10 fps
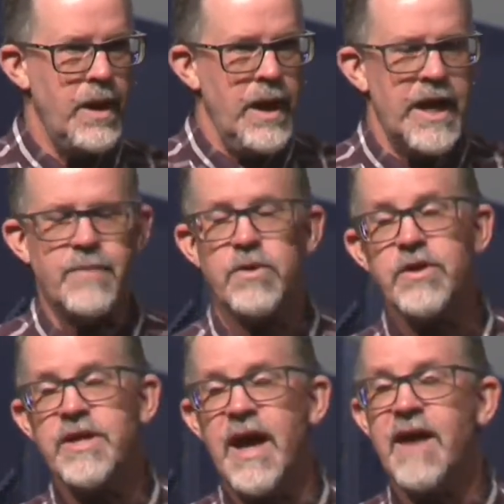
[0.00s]
And we're
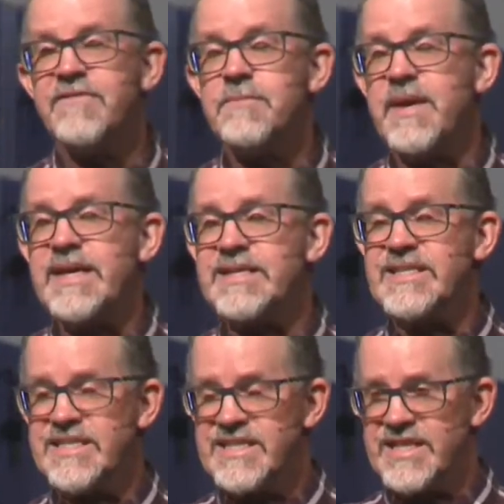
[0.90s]
going to have to make a
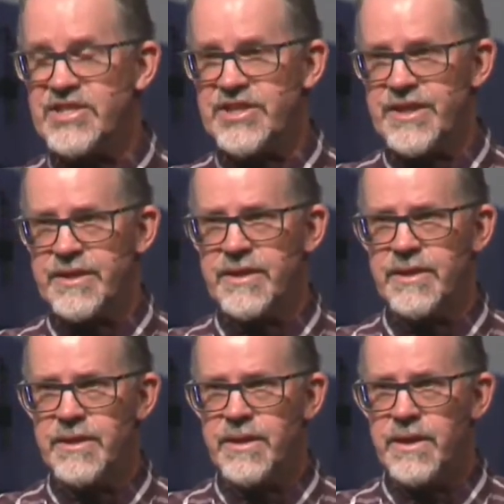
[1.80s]
decision
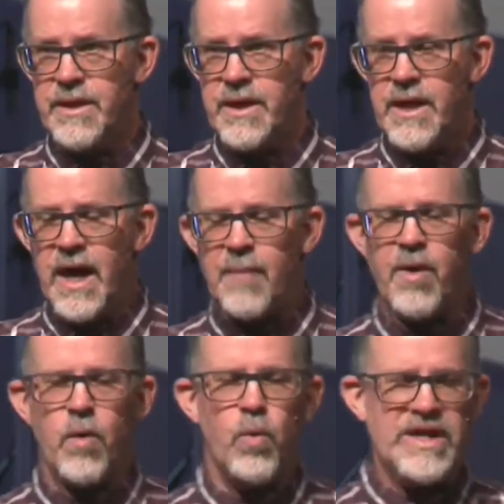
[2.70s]

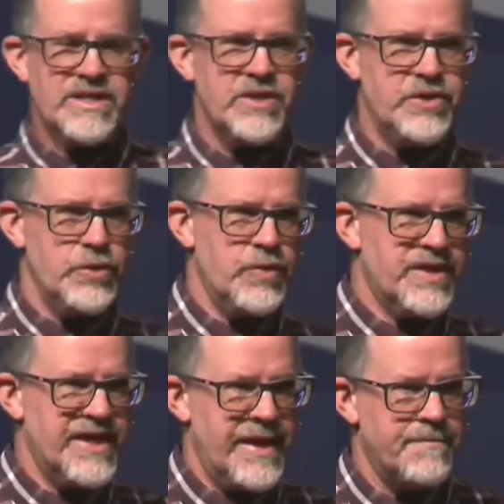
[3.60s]
about what to do
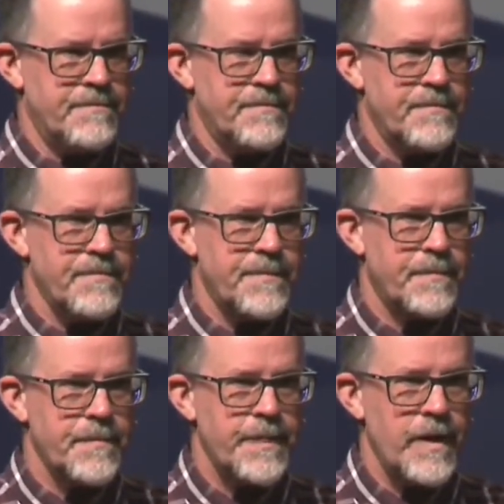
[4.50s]
with them.
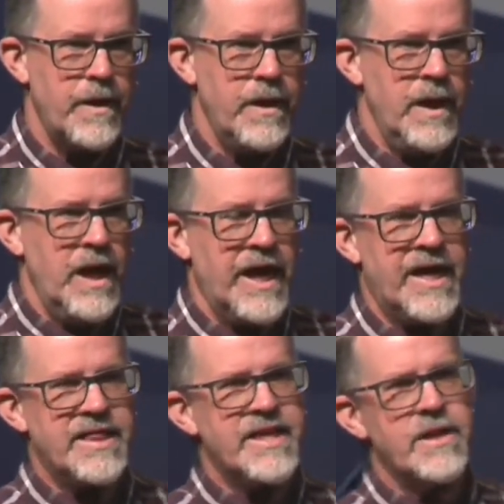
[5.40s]
And
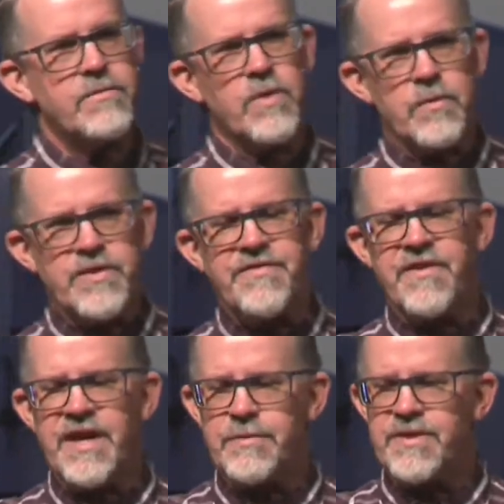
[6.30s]
I think what we
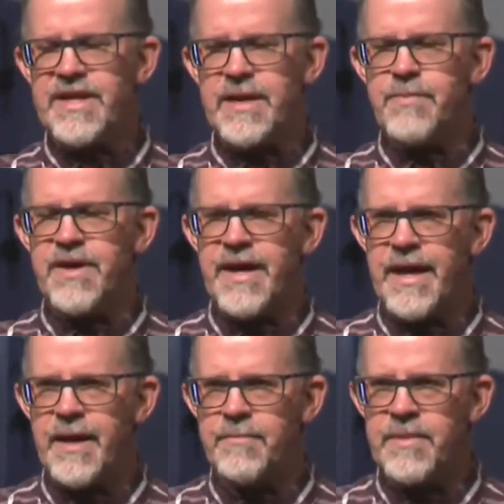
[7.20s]
find with
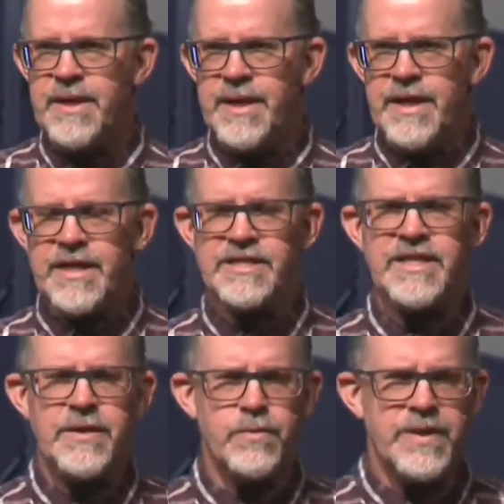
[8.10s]
Abraham is
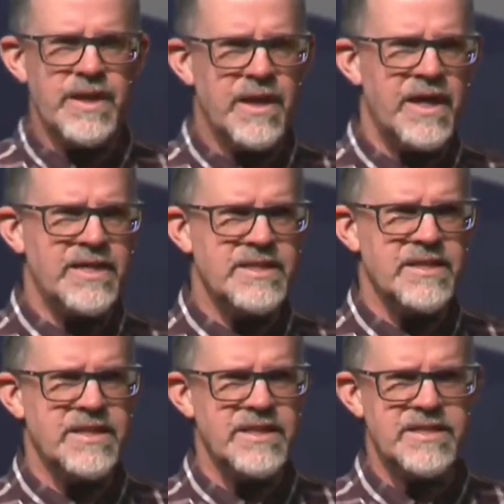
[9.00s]
he realized
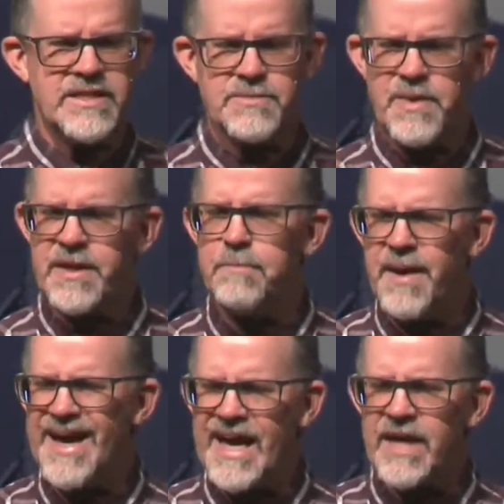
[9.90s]
that this has been a
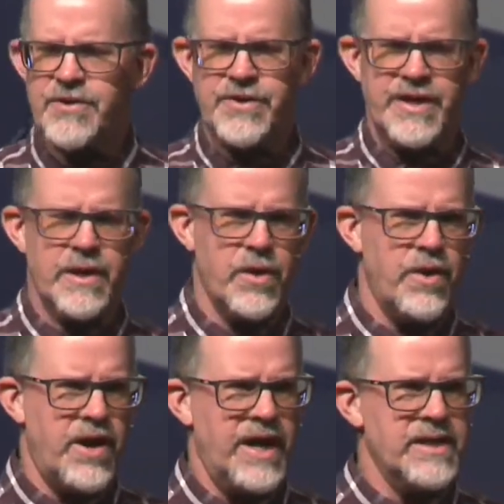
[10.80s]
pattern in
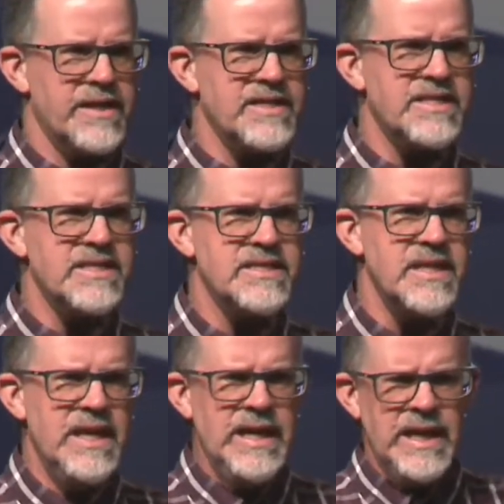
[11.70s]
Lot. This is
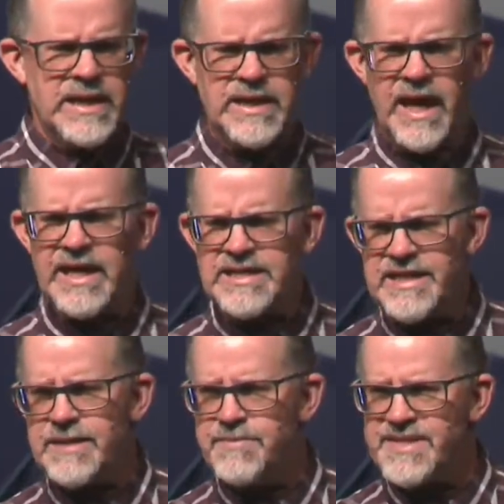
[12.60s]
a
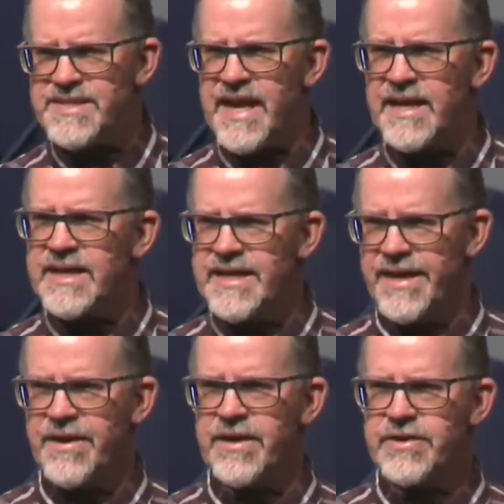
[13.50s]
deep-set
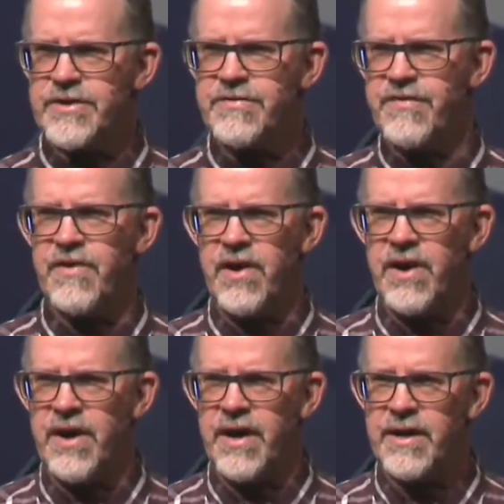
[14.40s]
character
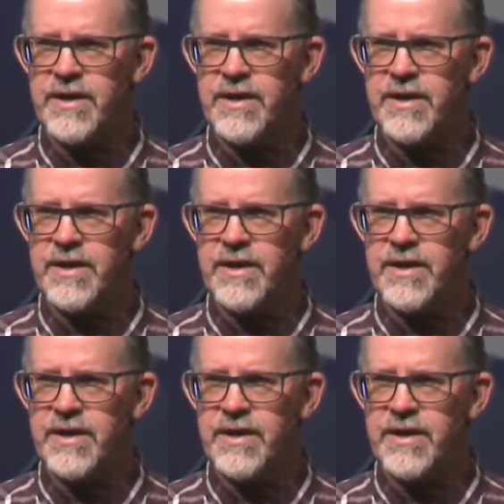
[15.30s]
flaw.